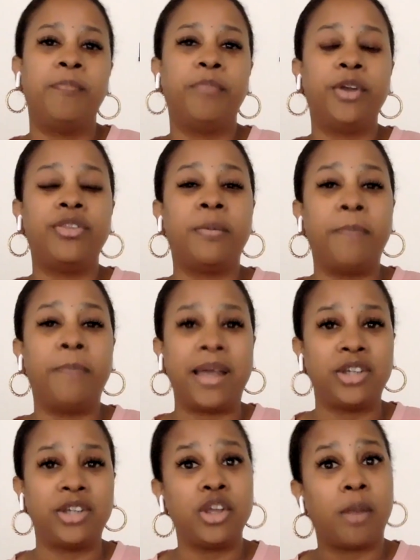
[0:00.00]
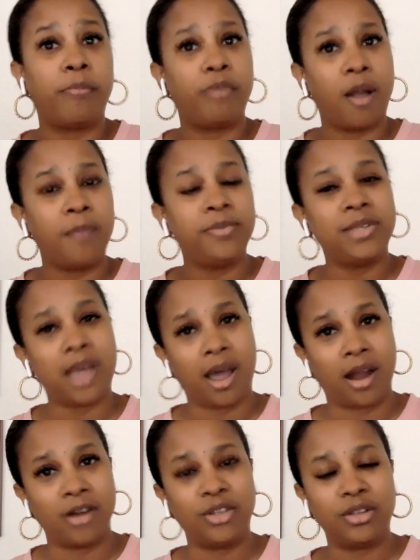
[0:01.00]
But the better your prompts
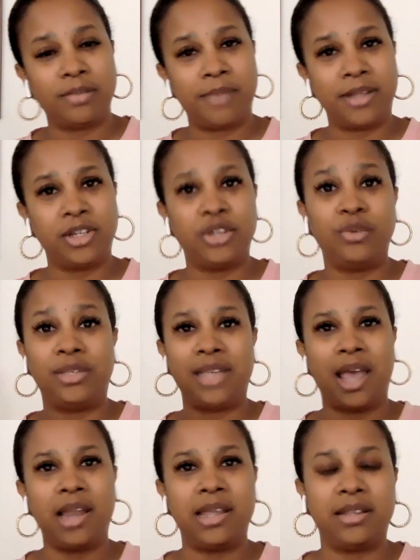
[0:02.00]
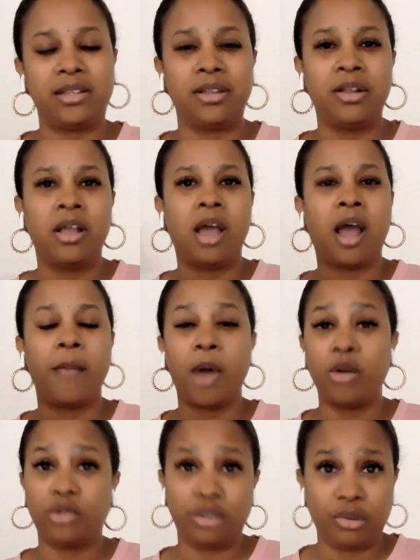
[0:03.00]
are, so the better you tell it
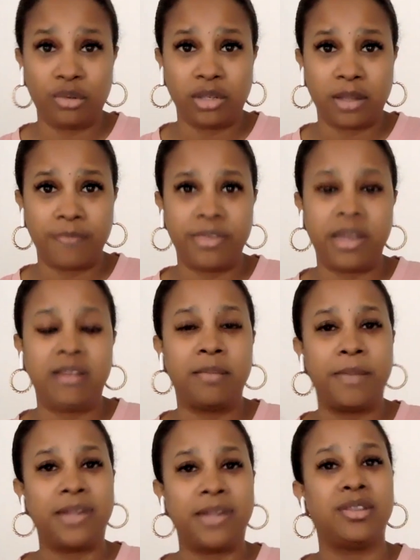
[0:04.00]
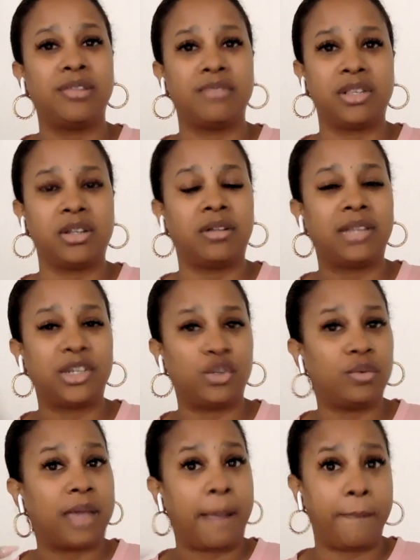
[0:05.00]
how to do something, the better the result that
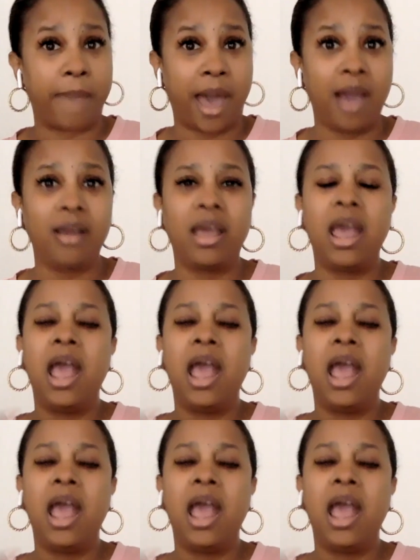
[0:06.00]
you get back.